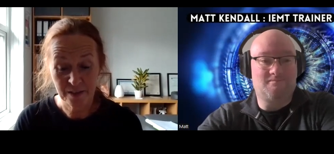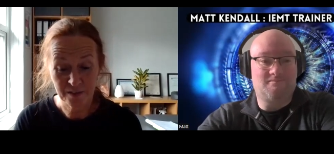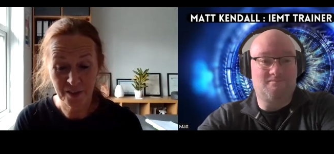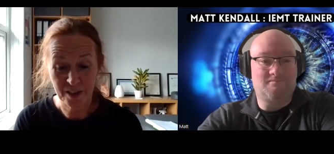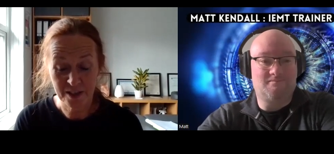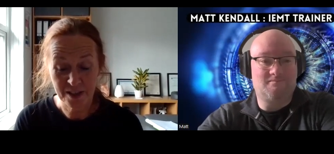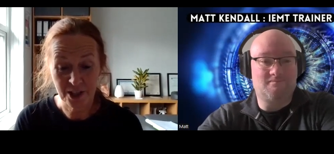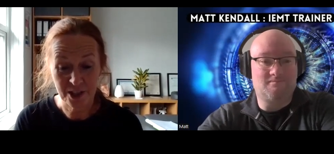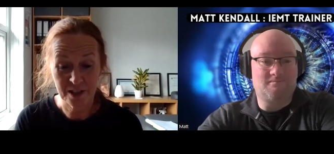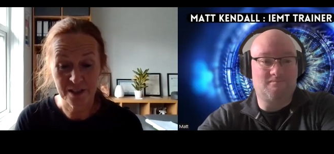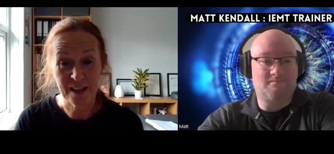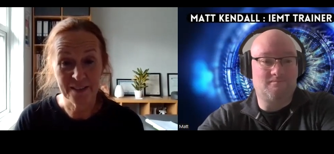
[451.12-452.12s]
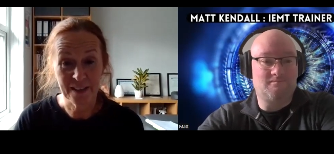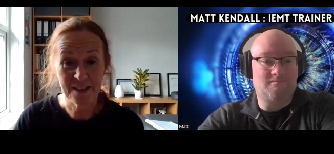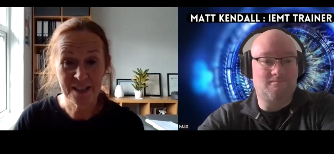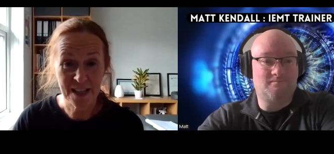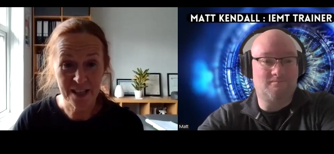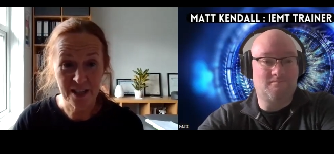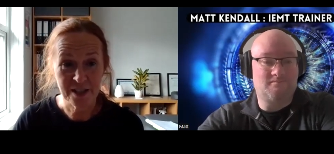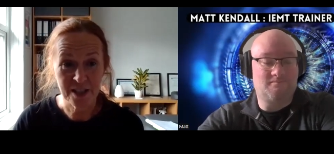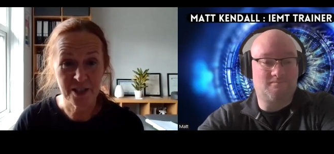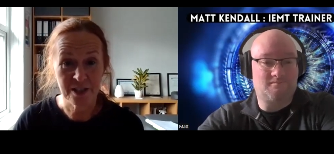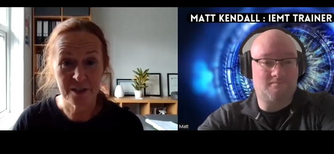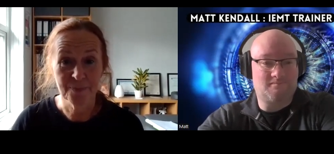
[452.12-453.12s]
Speaker 1: the first session and then the second
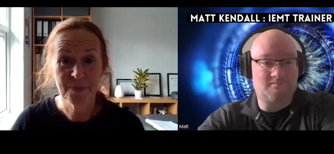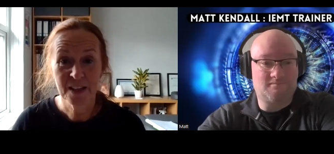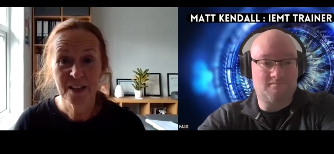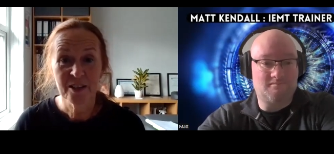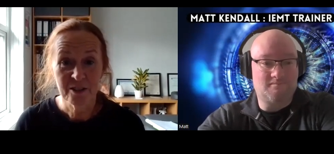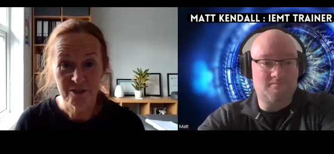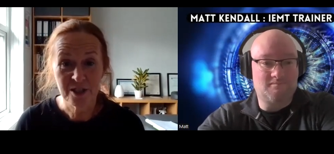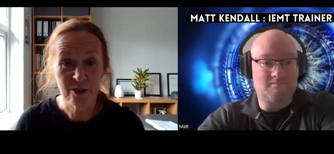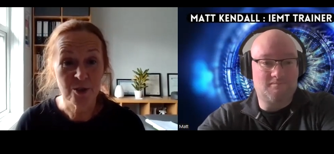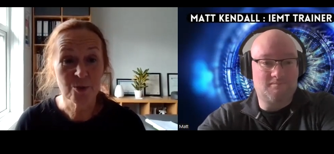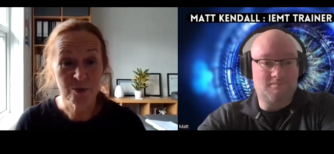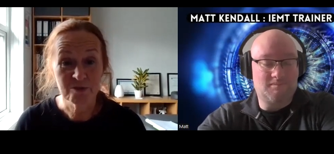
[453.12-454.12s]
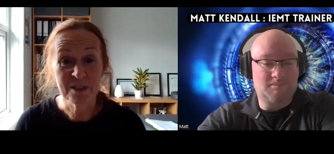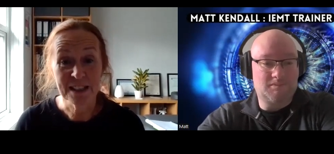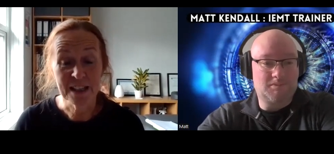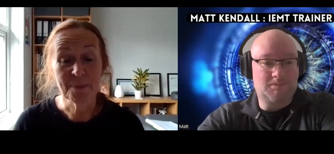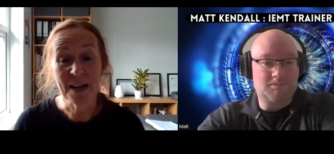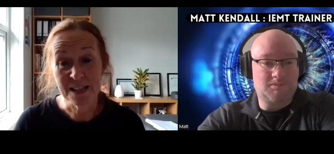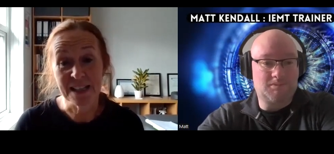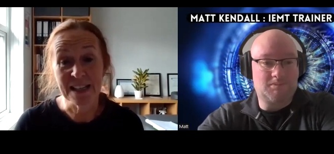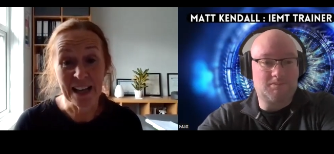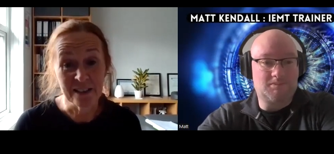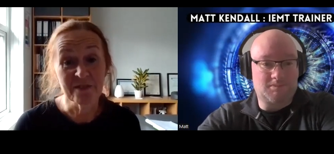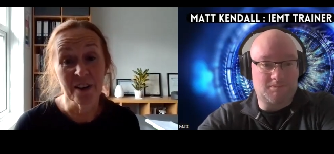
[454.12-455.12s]
session, the results were really
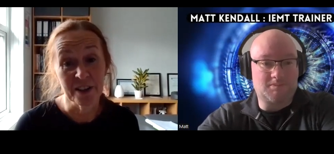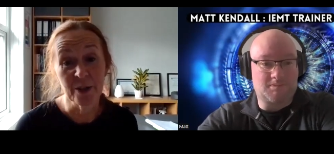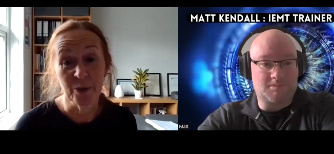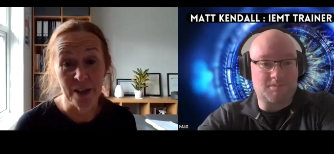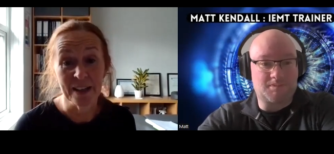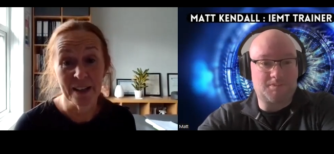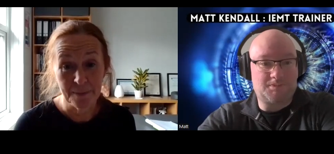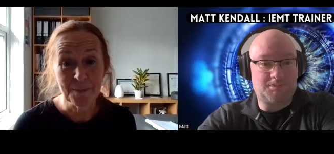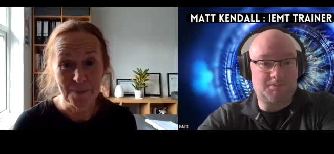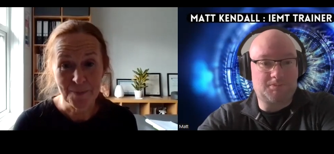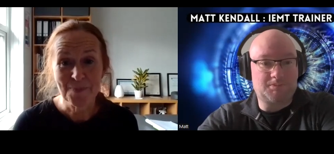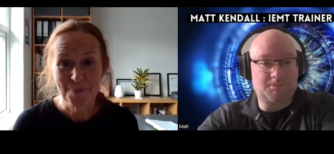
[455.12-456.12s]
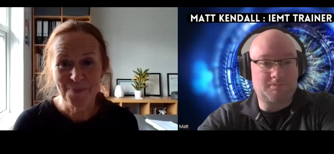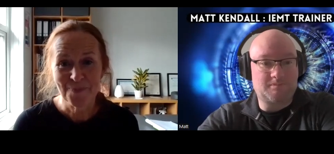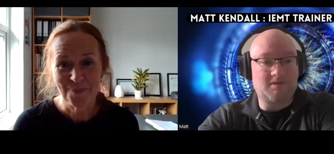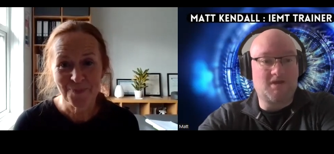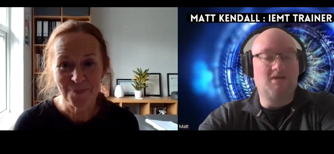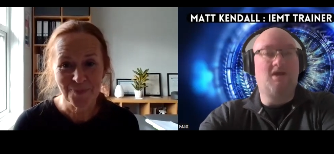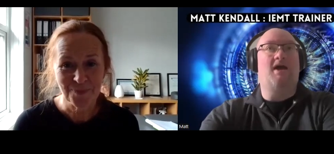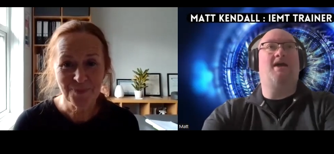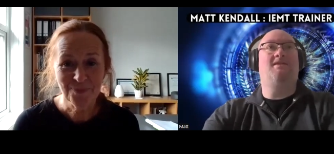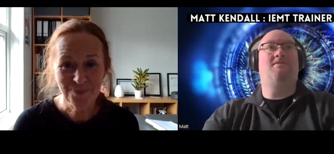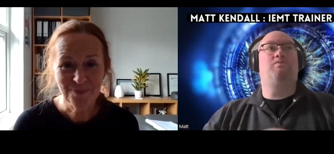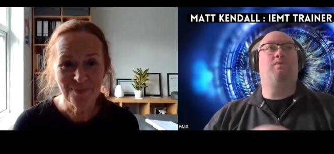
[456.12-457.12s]
amazing and very quick.
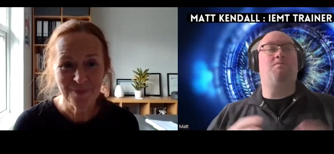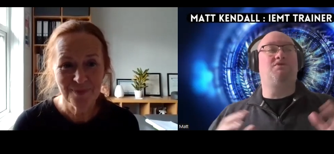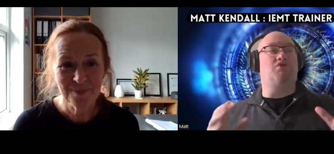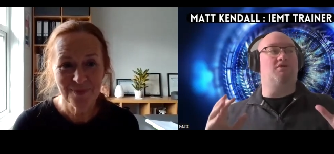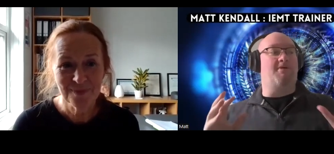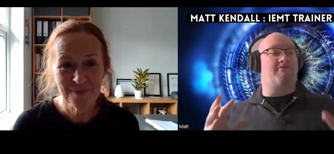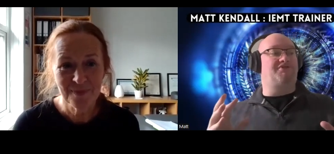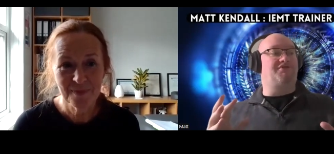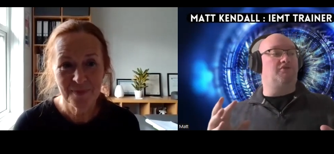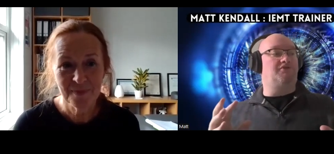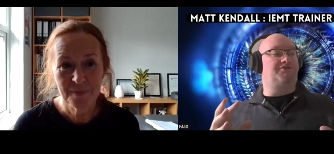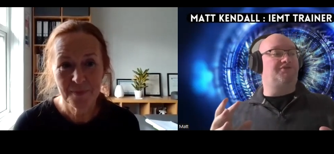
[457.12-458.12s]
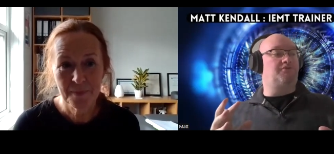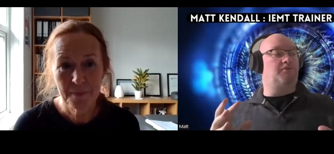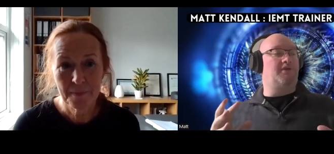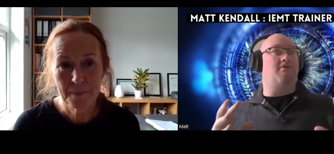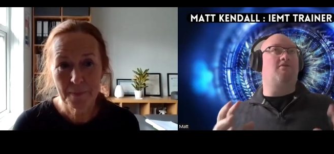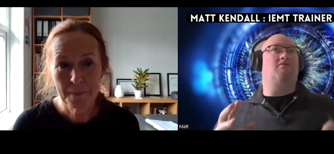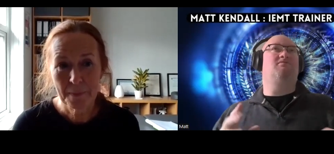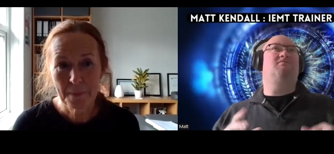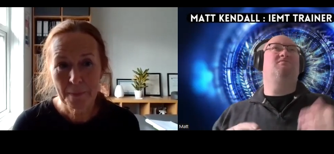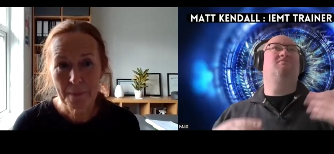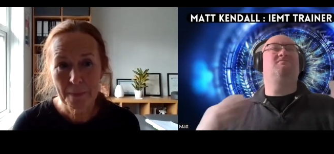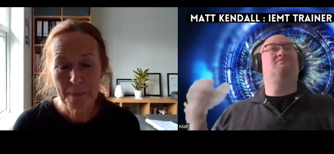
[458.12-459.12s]
Speaker 2: And when we talk about results, without
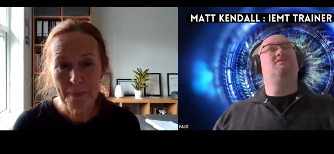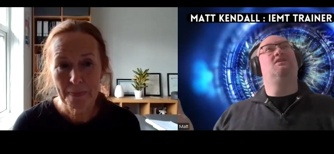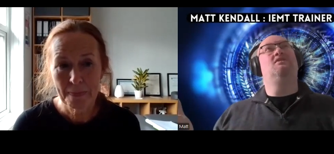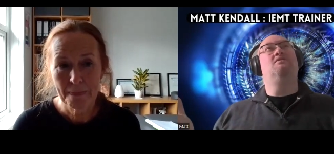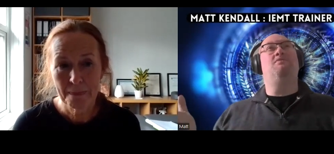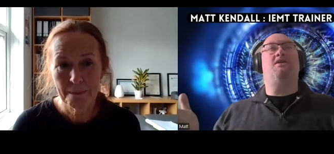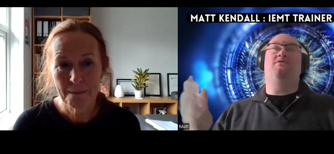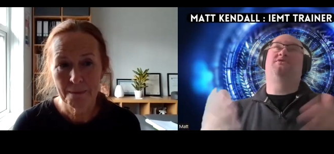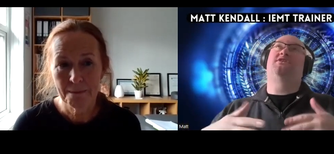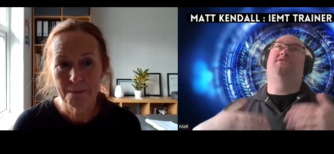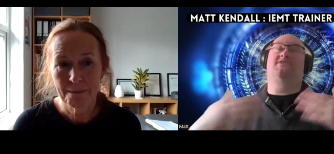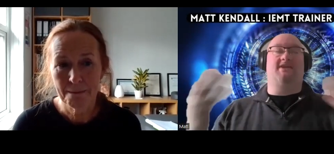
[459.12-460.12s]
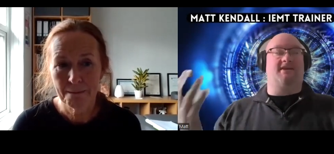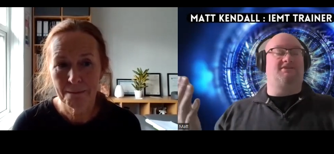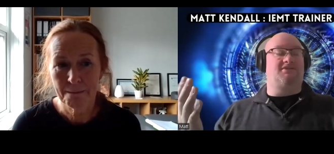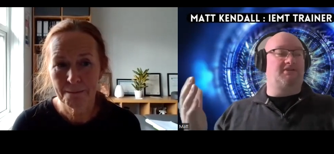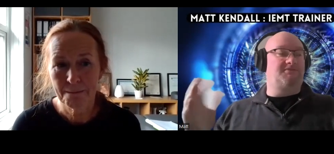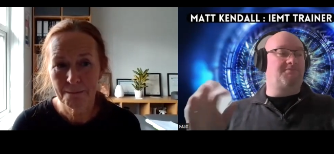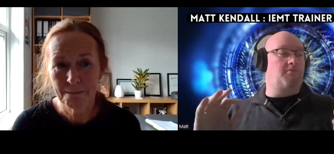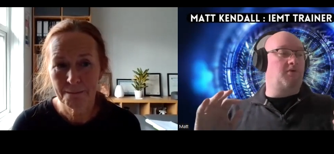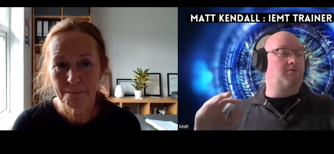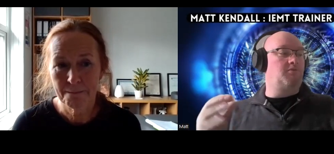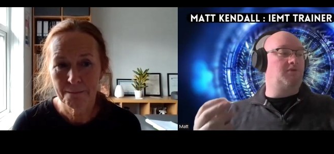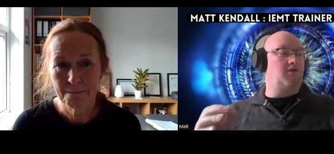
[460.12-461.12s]
well, no, it's, it's a case study, but
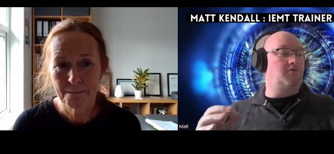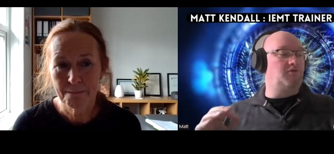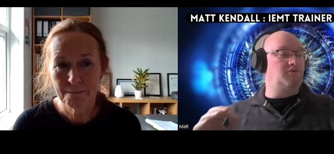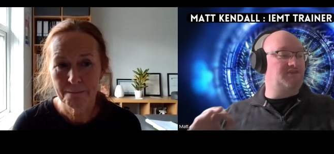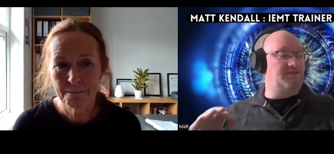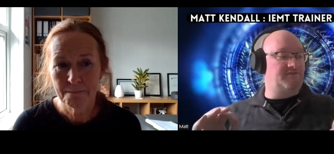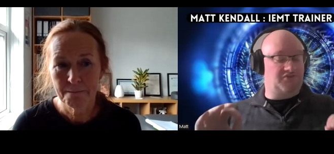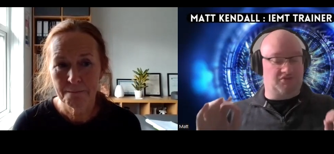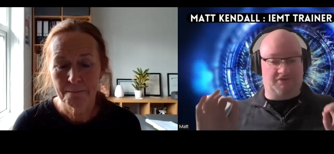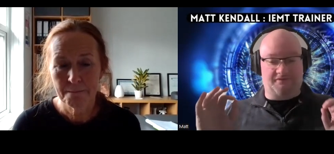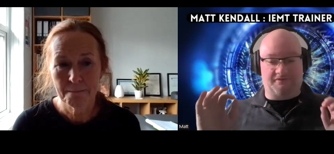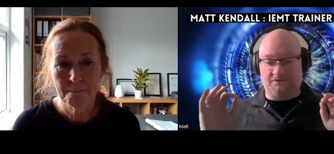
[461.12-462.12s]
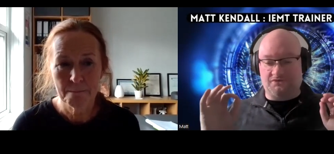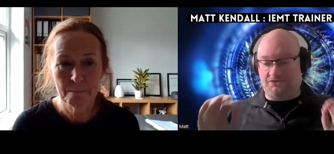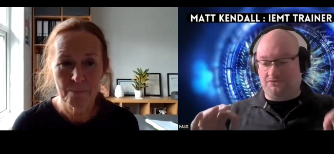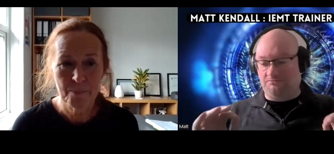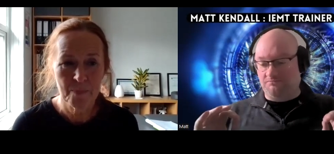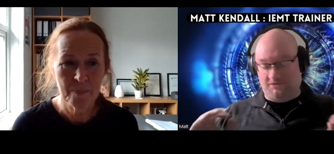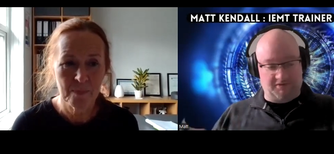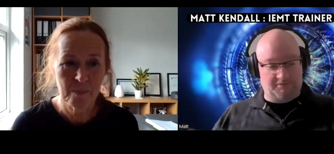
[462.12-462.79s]
we don't want to give sort of you know,